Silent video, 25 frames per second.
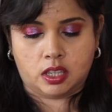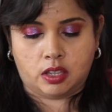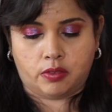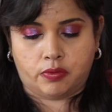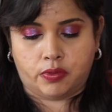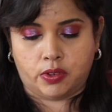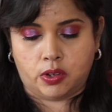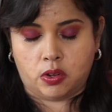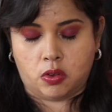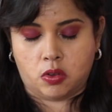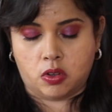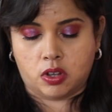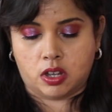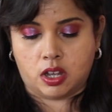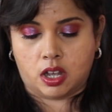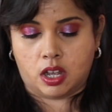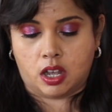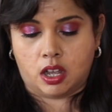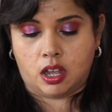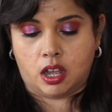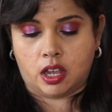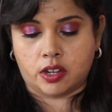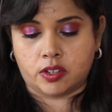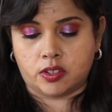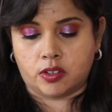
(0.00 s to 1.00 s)
The
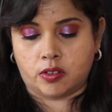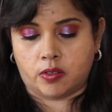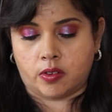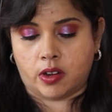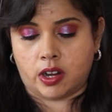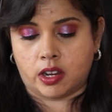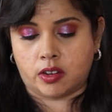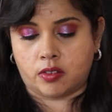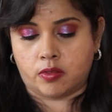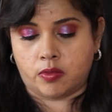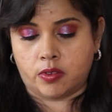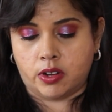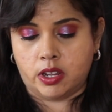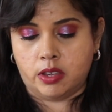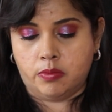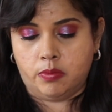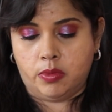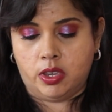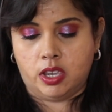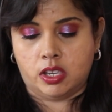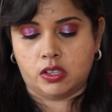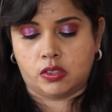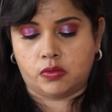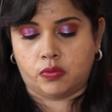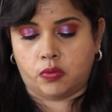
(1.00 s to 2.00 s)
Filorga Under Eye Cream
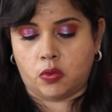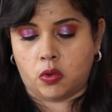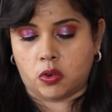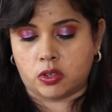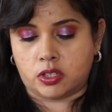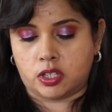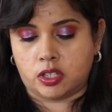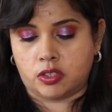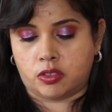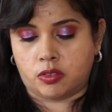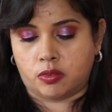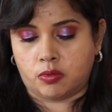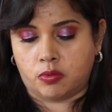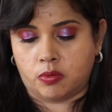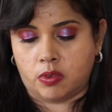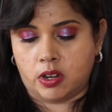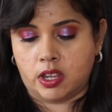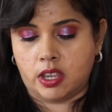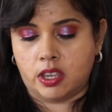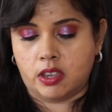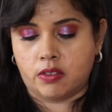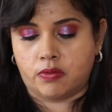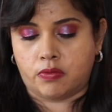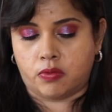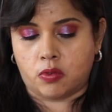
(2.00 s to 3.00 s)
is
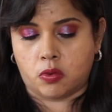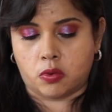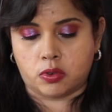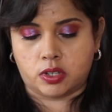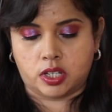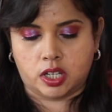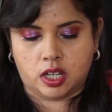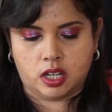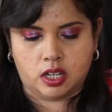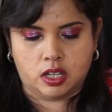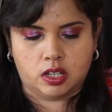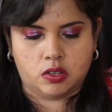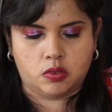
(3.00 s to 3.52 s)
forty-three pounds fourteen.